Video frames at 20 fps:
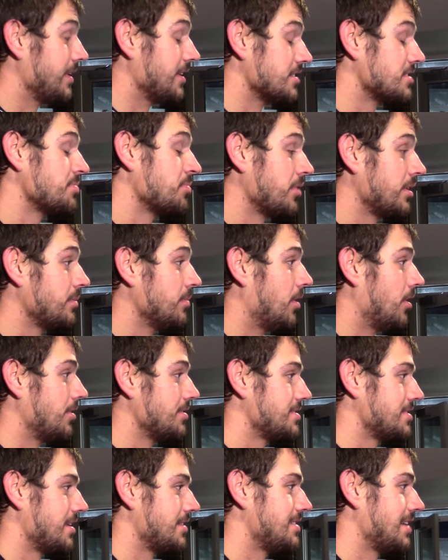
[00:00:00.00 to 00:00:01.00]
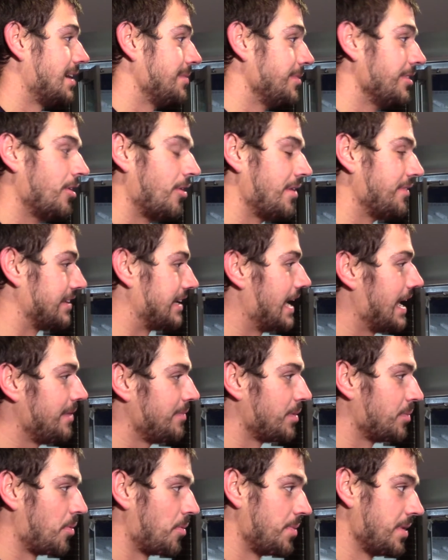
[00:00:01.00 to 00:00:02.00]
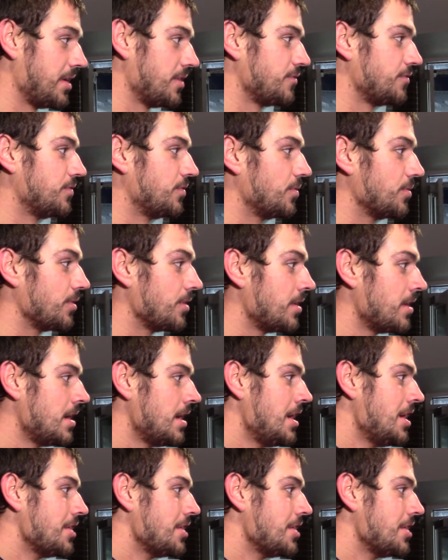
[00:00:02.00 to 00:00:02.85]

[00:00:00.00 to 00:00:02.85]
spring ball, it's that time you don't have a game to prepare for.